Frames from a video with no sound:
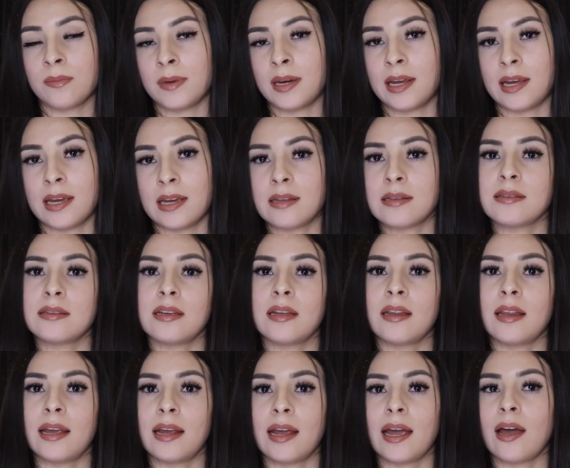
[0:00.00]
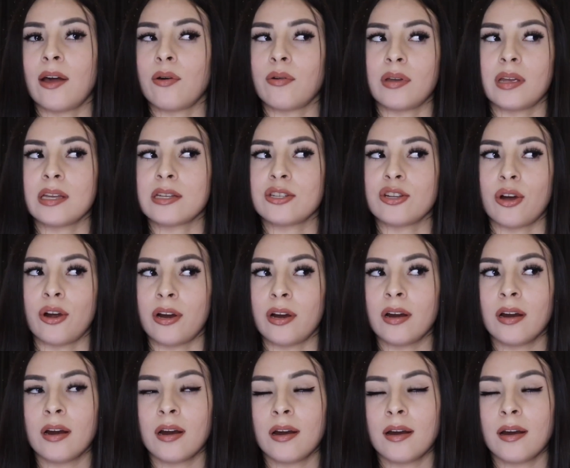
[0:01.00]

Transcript: many kids and like how kids are.